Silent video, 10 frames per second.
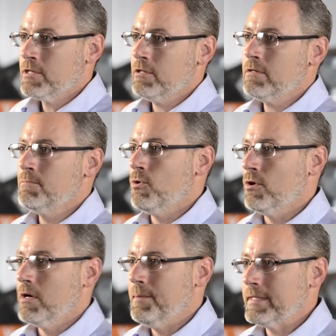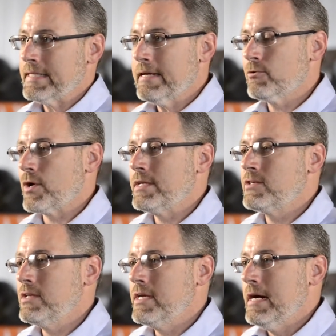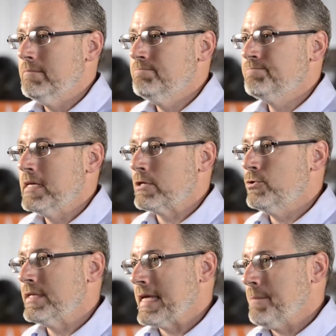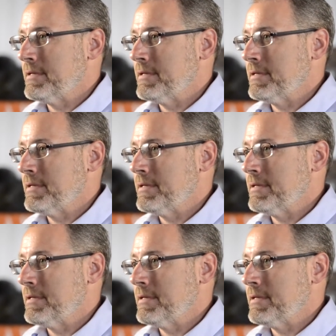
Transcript: To learn more about the Evergreen CM, including